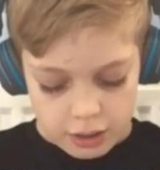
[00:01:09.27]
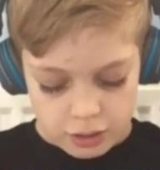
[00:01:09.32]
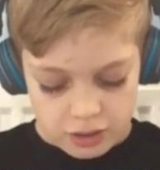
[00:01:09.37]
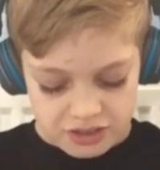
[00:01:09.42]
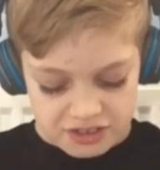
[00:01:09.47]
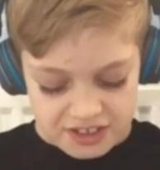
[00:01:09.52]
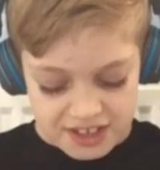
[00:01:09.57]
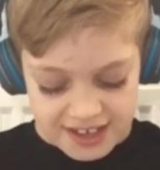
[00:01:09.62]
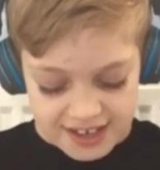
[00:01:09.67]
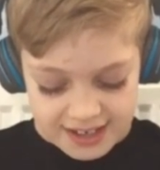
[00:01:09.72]
look
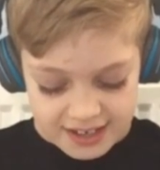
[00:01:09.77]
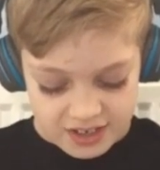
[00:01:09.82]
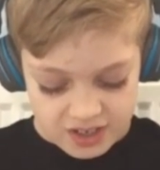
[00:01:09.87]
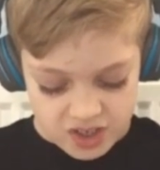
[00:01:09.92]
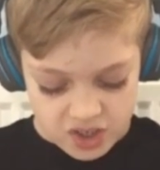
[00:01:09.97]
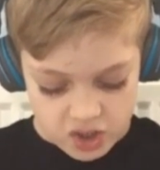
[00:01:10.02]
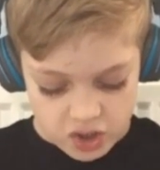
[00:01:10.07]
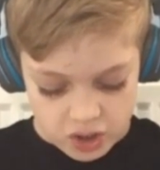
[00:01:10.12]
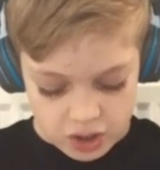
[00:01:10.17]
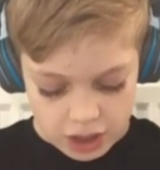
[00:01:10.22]
at
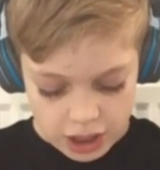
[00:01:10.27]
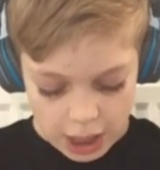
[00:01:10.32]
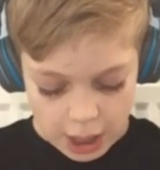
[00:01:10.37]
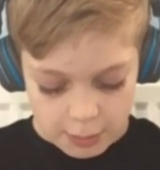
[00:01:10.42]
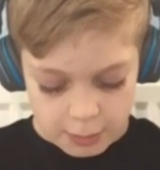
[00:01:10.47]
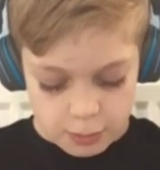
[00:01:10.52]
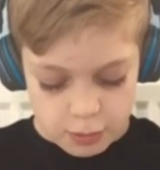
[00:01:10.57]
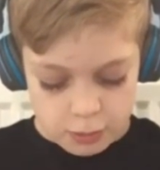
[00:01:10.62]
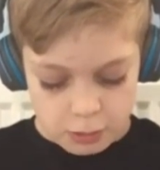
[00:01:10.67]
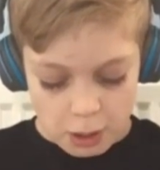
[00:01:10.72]
this.
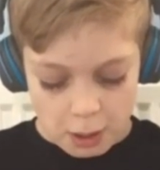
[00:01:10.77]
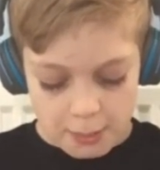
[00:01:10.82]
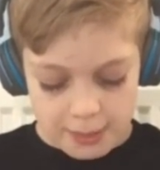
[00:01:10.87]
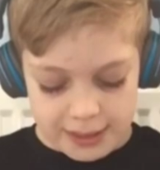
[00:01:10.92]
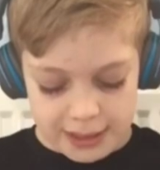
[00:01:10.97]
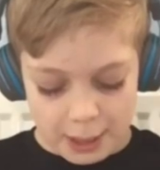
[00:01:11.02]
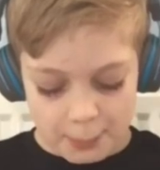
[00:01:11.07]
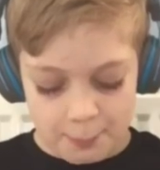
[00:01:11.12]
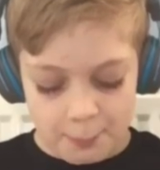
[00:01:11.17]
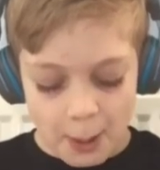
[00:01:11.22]
I'm
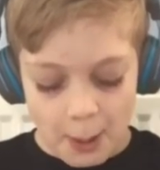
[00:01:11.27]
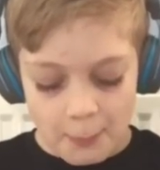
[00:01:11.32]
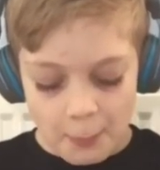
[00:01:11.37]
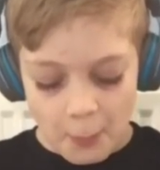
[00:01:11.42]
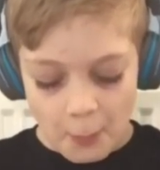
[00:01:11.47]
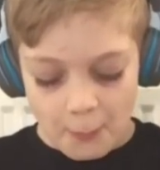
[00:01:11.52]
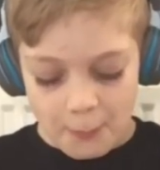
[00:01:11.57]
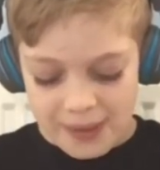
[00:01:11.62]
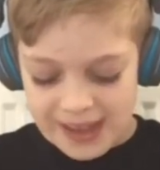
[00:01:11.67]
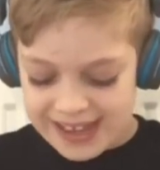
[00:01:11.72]
growing a
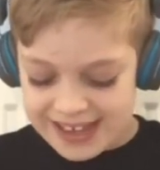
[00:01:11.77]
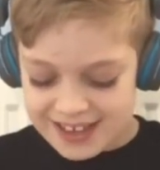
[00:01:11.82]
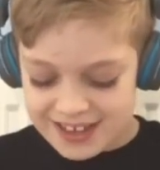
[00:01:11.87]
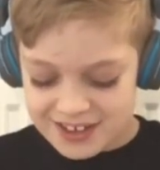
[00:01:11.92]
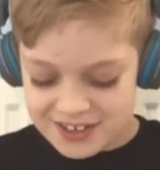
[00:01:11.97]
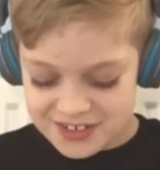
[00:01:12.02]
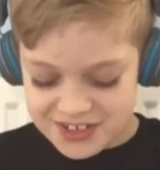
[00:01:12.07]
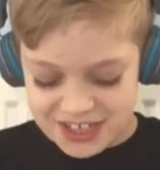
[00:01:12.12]
bubble beard.